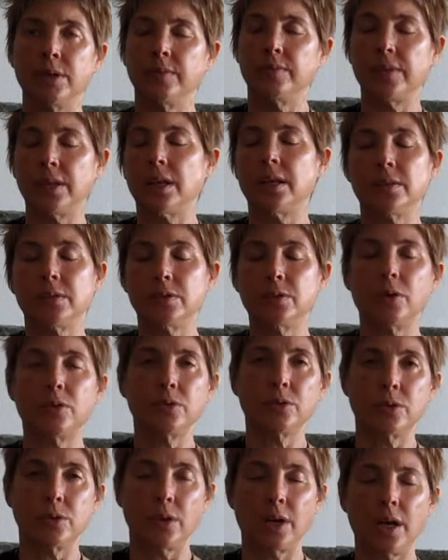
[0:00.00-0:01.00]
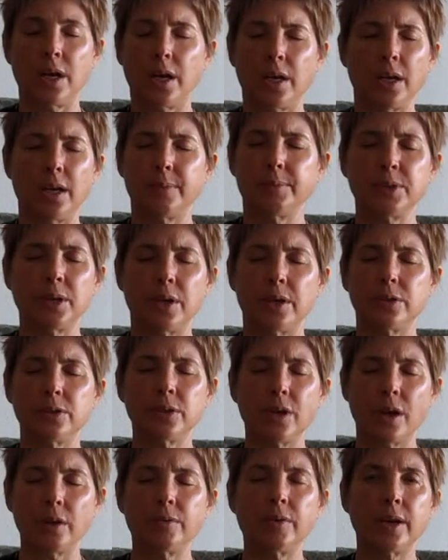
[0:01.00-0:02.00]
done
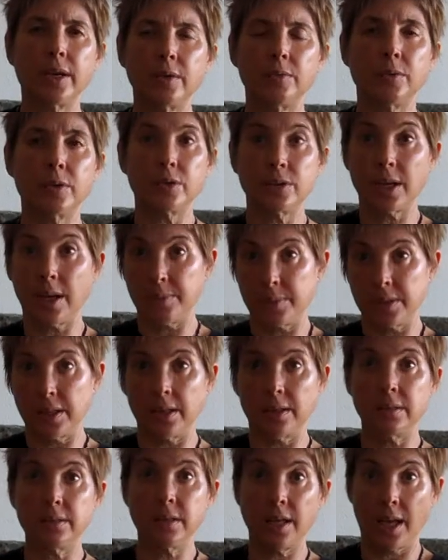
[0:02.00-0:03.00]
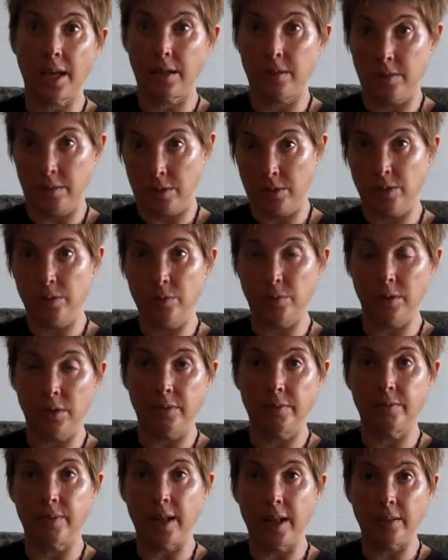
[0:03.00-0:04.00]
songwriting workshops that Ted, you were
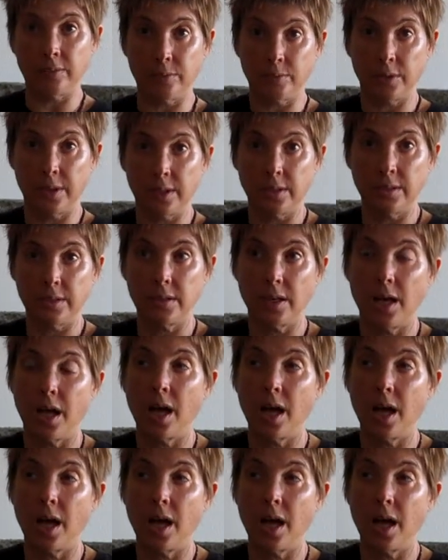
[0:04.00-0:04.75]
involved with.